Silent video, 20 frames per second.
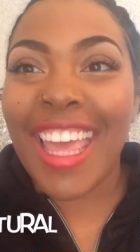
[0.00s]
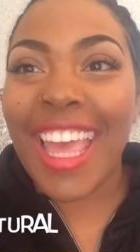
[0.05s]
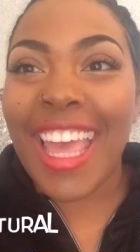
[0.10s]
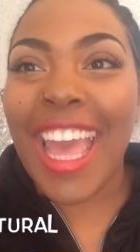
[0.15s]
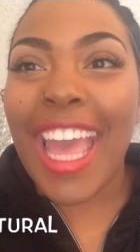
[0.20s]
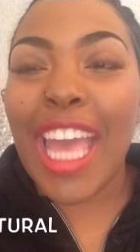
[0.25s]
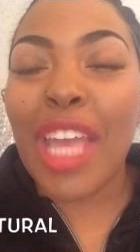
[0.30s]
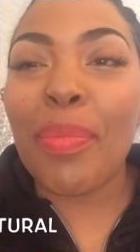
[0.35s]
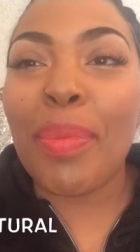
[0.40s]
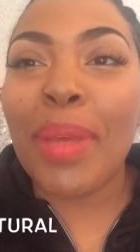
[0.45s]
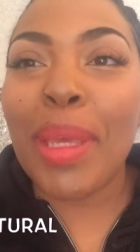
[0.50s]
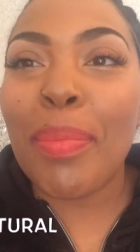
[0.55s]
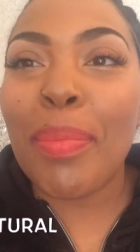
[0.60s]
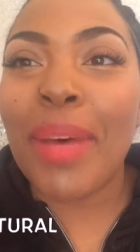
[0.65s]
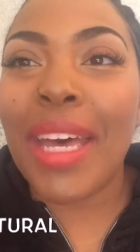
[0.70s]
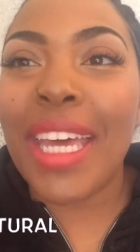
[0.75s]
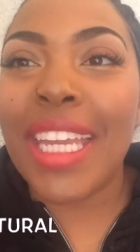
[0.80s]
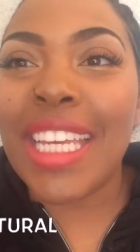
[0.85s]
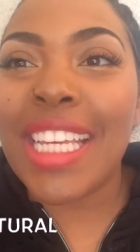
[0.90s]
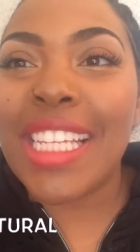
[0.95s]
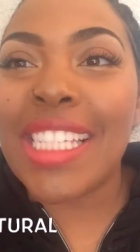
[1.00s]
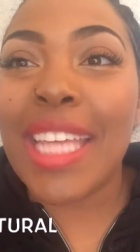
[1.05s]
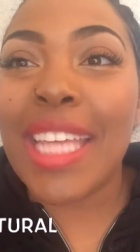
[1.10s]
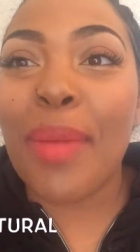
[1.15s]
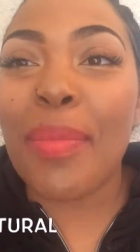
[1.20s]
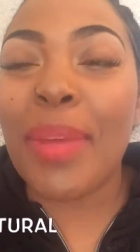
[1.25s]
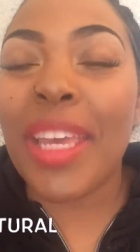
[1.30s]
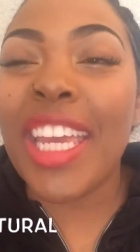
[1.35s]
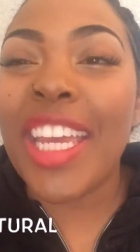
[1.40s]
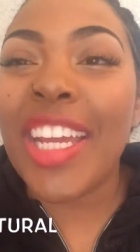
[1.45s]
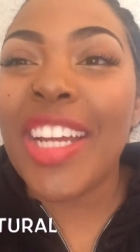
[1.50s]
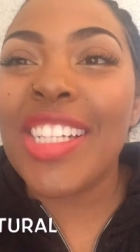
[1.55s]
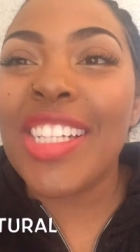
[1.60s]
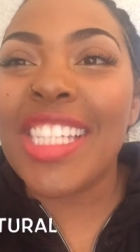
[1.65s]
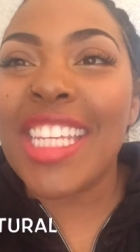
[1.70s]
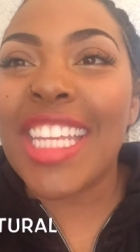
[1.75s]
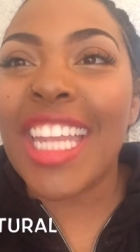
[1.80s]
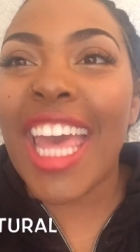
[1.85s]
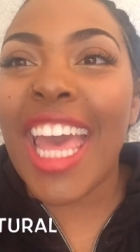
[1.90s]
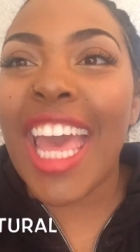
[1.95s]
Hey Beat Buddies, I'm here
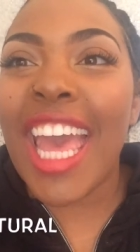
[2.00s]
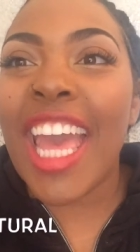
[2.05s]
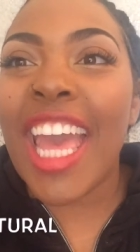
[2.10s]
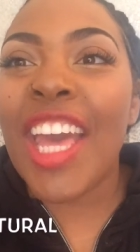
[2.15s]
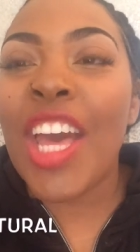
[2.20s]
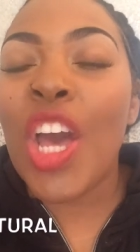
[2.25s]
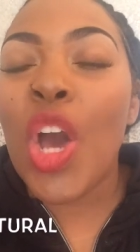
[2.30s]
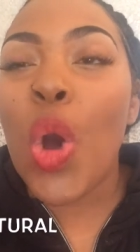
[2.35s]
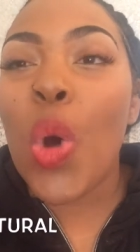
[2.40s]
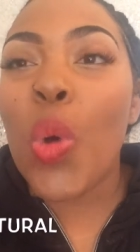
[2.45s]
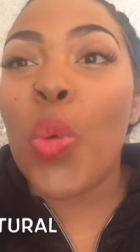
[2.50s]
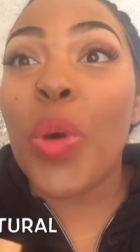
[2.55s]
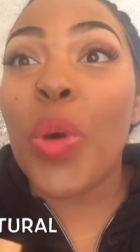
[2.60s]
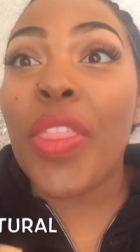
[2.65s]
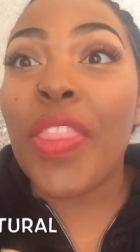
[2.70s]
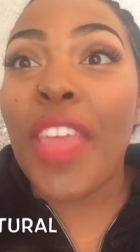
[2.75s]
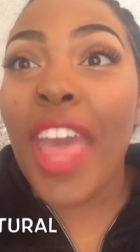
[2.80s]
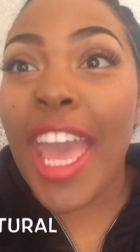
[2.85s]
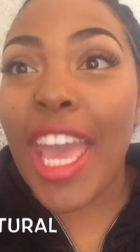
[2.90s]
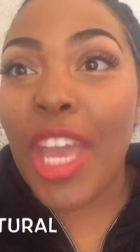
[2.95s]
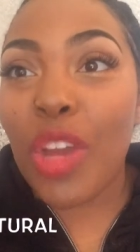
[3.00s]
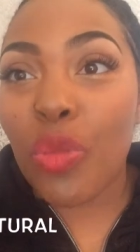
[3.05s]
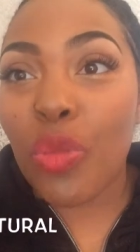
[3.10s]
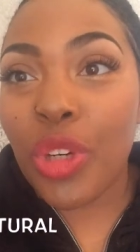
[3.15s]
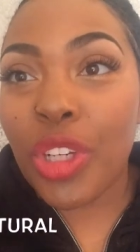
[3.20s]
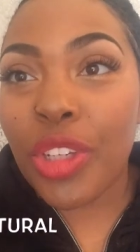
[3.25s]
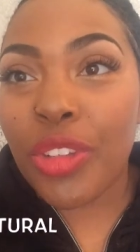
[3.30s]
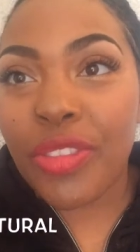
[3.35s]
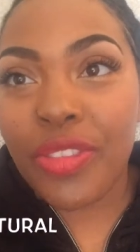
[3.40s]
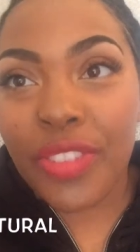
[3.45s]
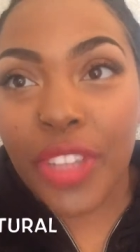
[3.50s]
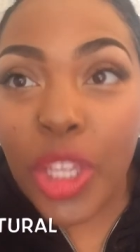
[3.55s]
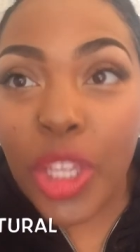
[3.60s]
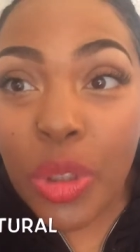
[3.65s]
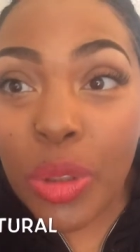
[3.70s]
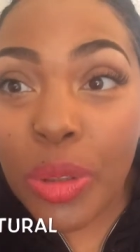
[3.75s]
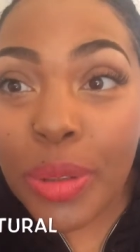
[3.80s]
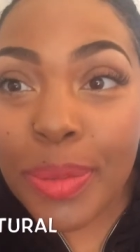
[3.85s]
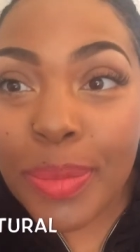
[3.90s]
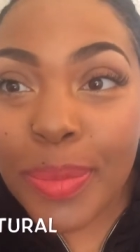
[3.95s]
today with a review